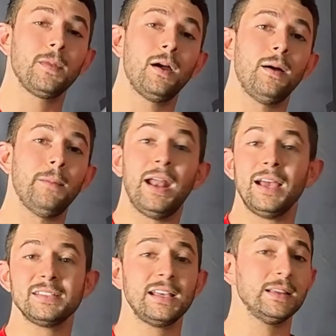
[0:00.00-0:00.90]
And
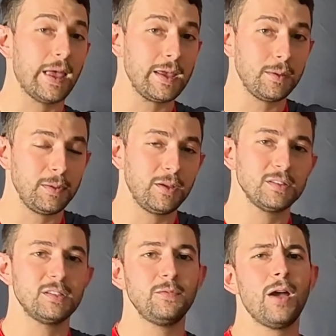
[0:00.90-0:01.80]
I say like
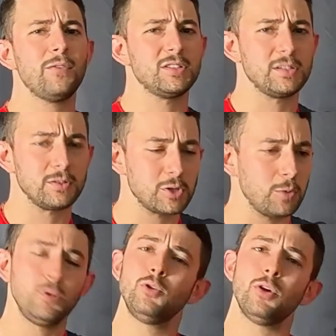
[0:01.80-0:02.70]
because if you have an
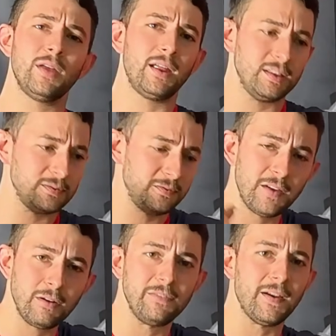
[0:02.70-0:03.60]
oscilloscope, you know that is
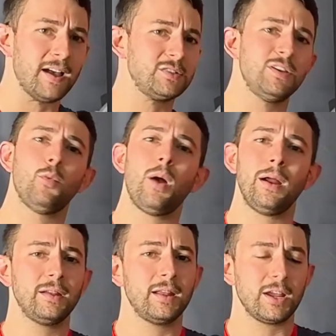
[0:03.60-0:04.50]
very fast. You have a
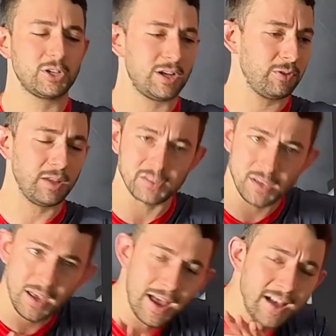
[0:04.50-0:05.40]
wired connection, everything is
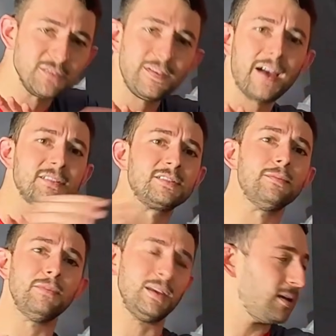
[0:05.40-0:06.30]
as fast as
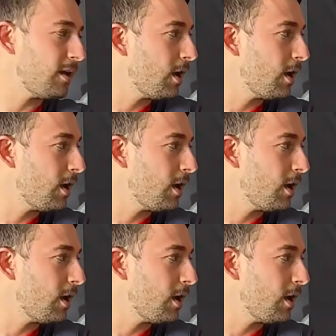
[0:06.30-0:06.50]
can be.